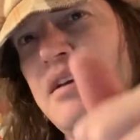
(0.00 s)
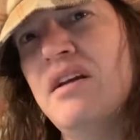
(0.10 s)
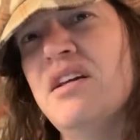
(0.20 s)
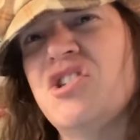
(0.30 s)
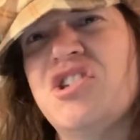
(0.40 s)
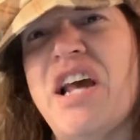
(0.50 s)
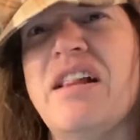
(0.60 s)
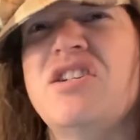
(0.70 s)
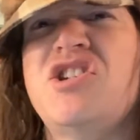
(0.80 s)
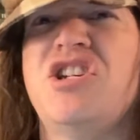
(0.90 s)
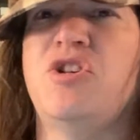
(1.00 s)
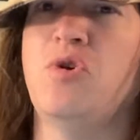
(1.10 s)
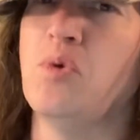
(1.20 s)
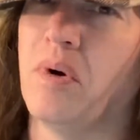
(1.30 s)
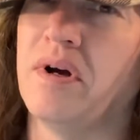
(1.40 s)
is challenging
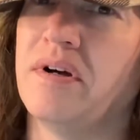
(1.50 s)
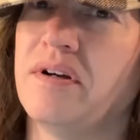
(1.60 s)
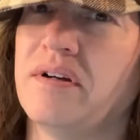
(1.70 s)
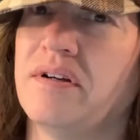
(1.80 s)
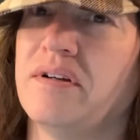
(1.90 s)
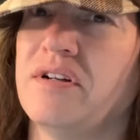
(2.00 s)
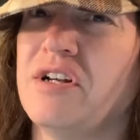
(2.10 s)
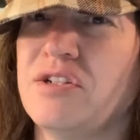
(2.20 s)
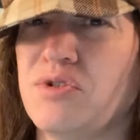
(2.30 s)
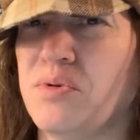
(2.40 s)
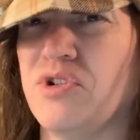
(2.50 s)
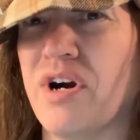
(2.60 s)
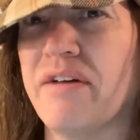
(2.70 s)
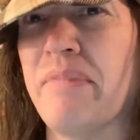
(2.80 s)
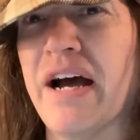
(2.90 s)
you to a
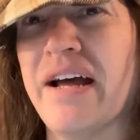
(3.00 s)
drive-by.